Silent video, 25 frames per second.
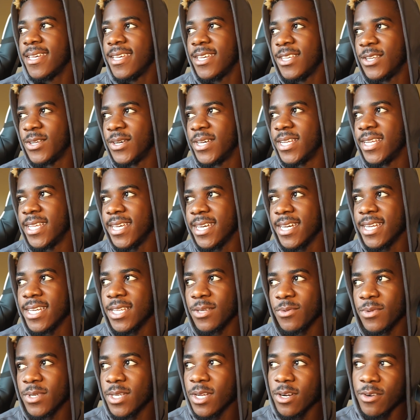You know, in
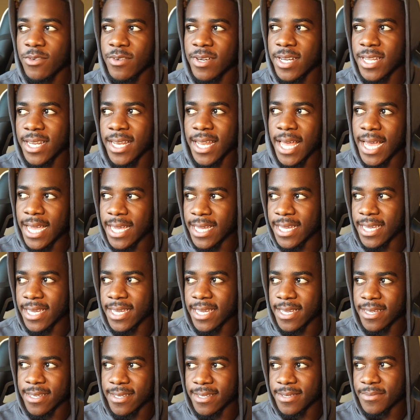England, we don't really like
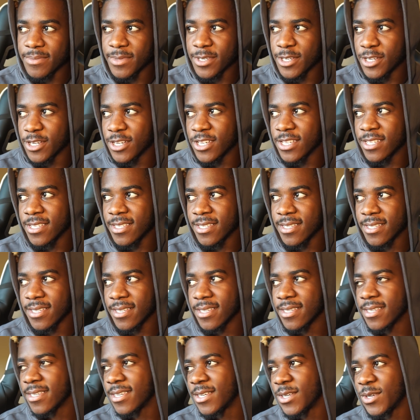it because
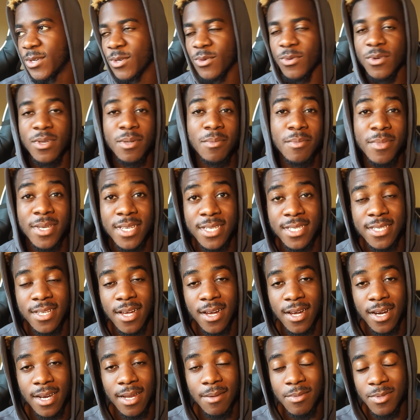we miss
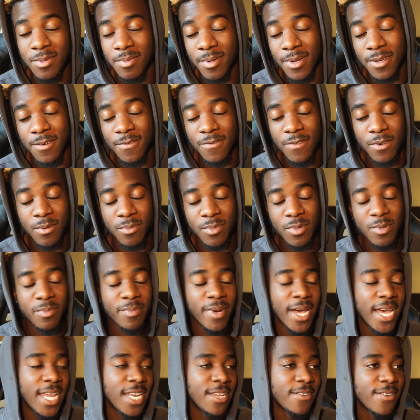our clubs playing football.
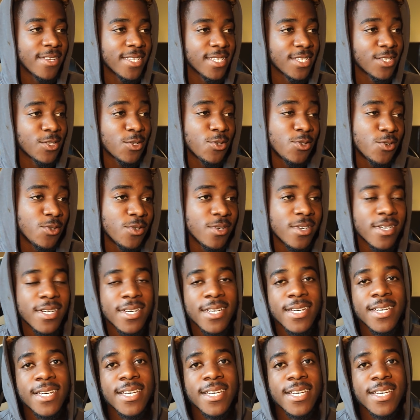But anyways, it's cool.